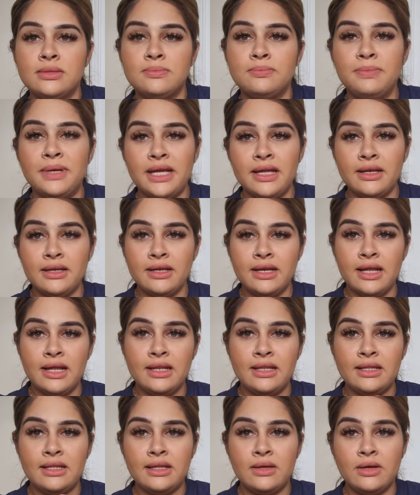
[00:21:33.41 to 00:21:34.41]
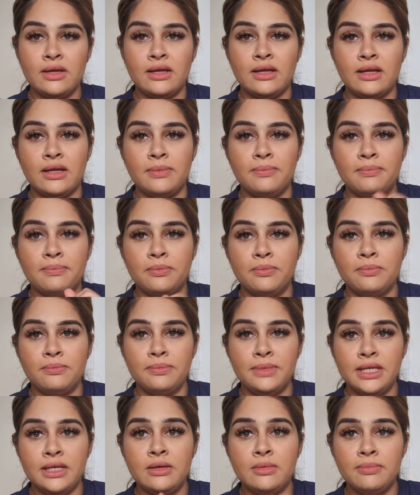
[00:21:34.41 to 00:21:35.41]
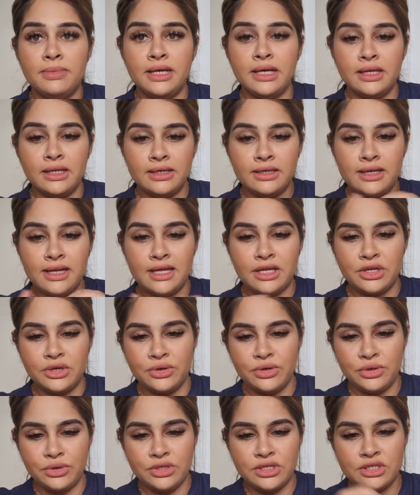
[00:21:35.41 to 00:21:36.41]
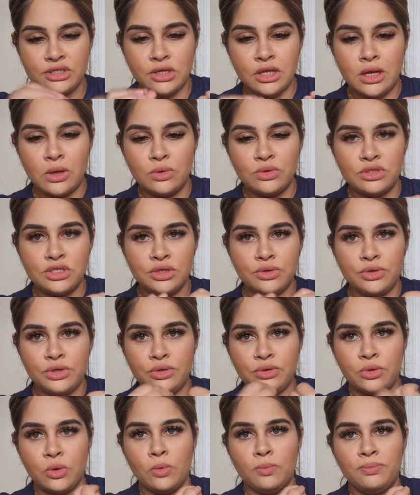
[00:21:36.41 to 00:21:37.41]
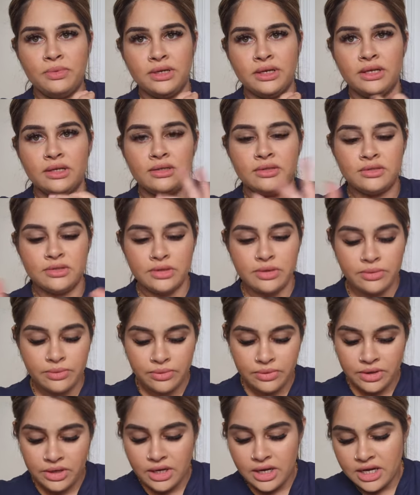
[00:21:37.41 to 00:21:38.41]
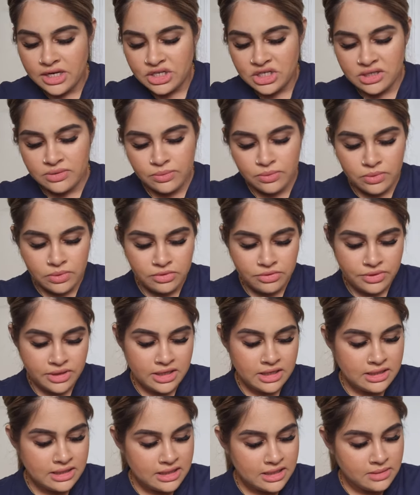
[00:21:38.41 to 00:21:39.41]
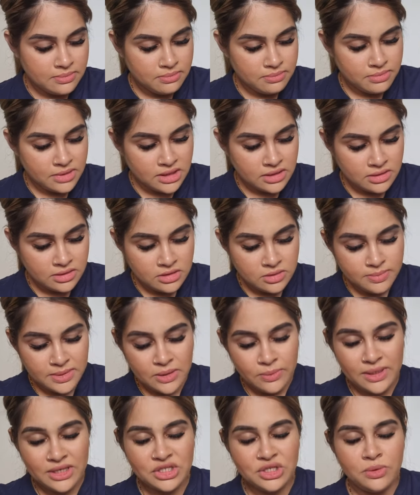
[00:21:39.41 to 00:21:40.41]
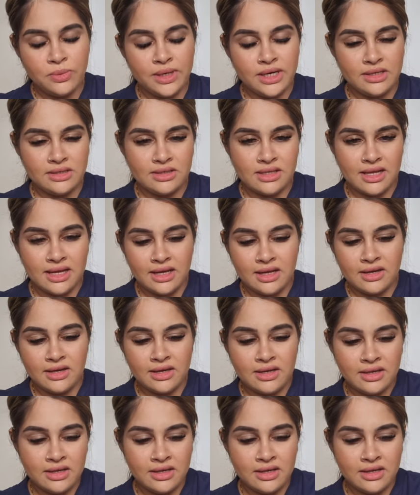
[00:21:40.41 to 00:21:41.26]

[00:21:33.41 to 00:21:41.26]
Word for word: bit and the mitten bit like you know you just close it or you open it so she won't really need mittens but when she wears like